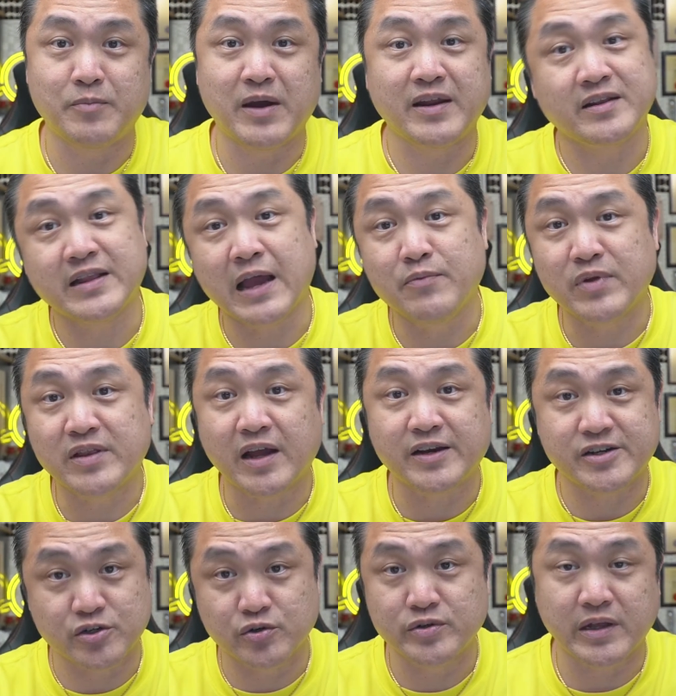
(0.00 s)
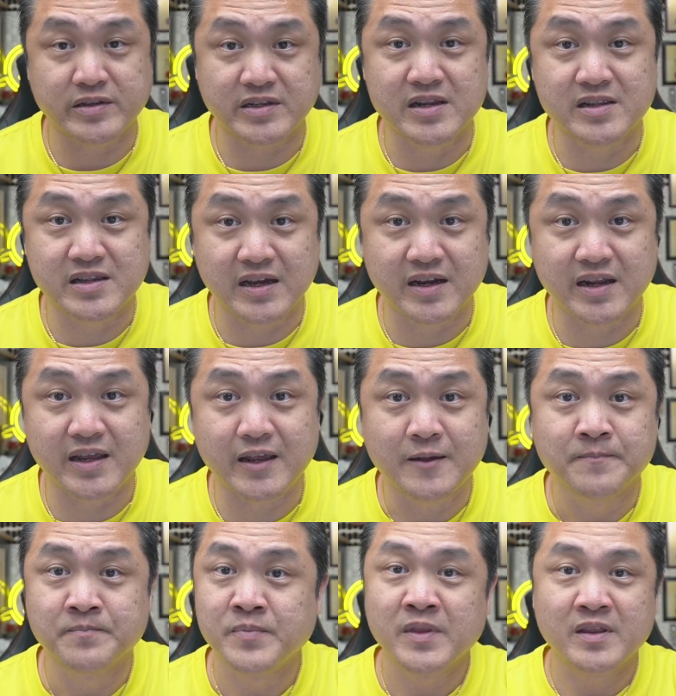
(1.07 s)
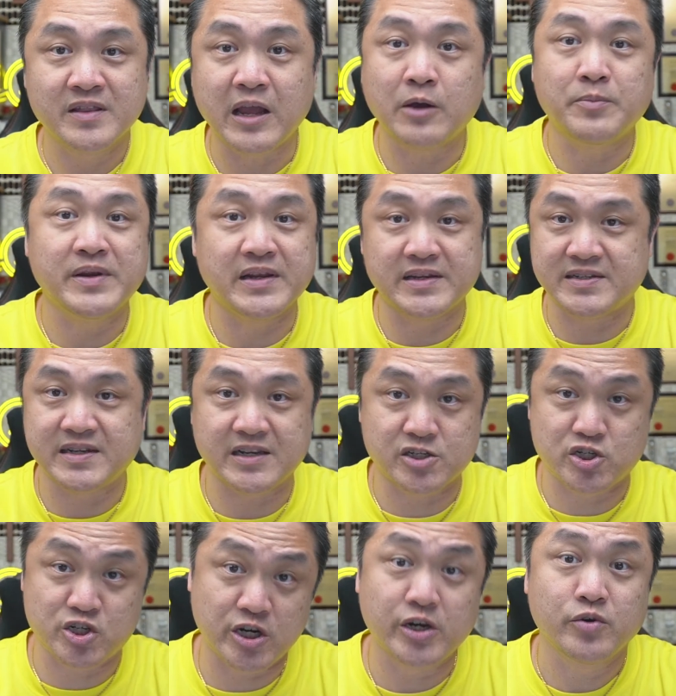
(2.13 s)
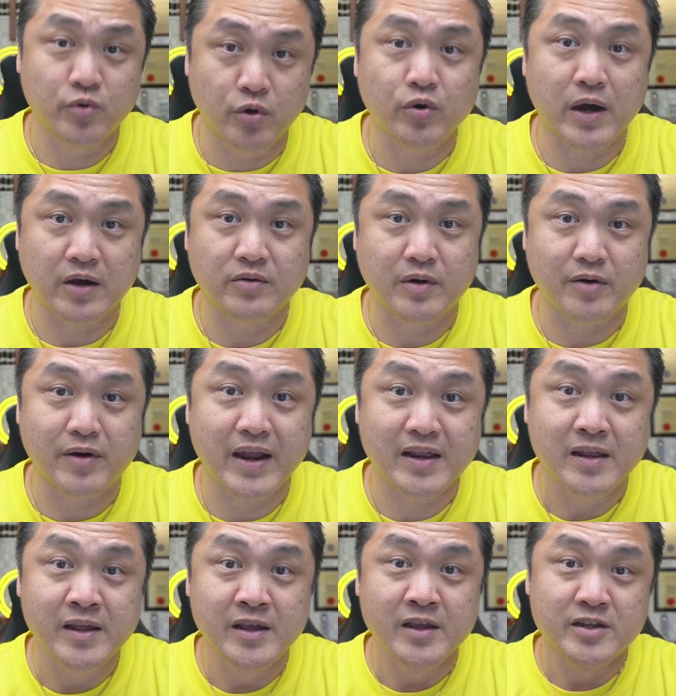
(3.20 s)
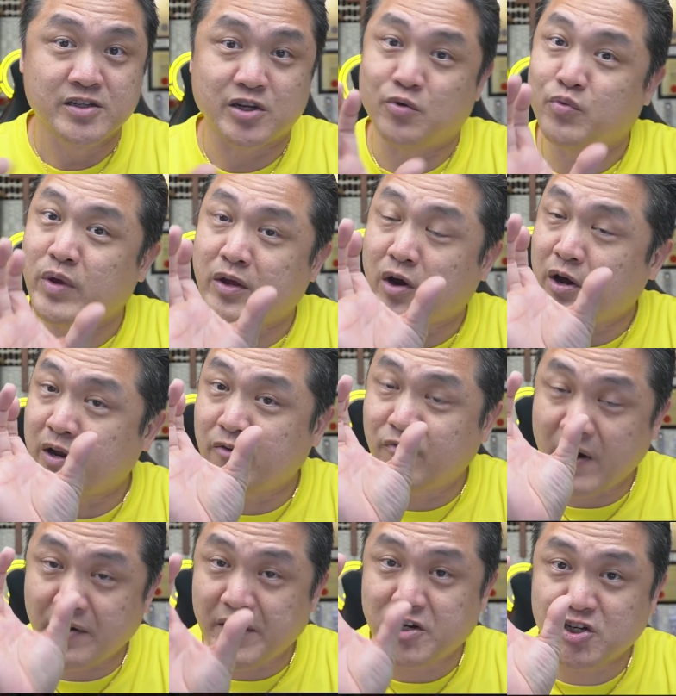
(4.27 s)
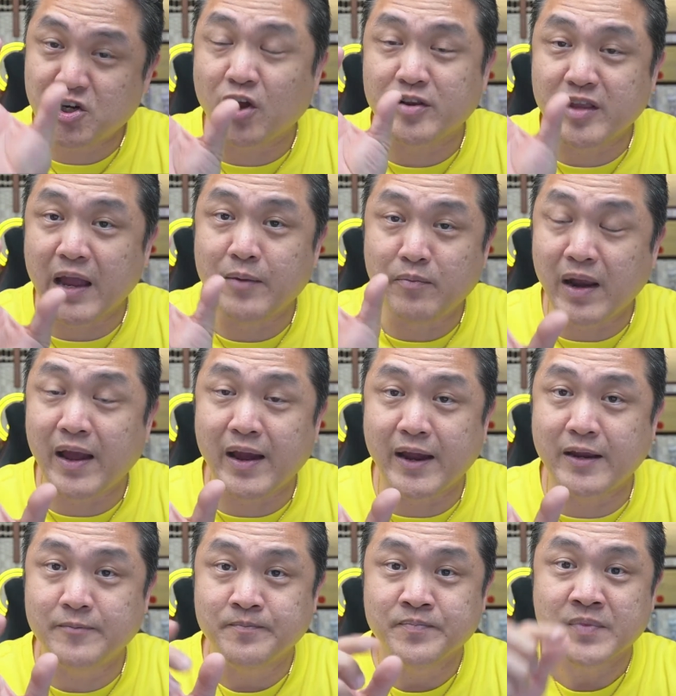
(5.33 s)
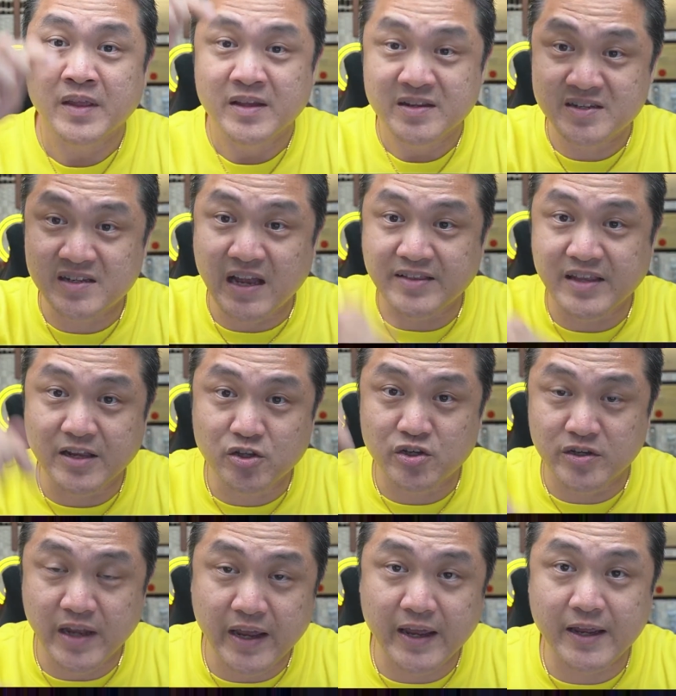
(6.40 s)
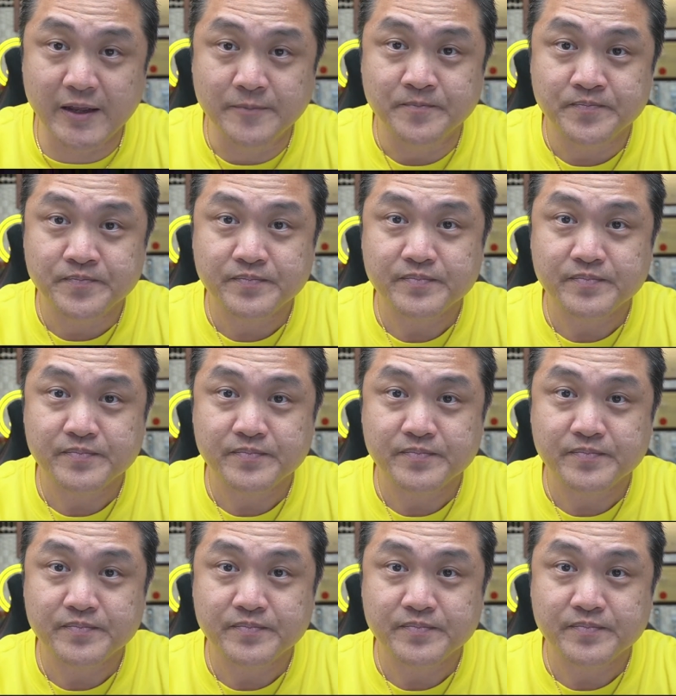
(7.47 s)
By the time we touch 2030, there'll be the 6G rollout, all right? So we got a very short timeline starting today.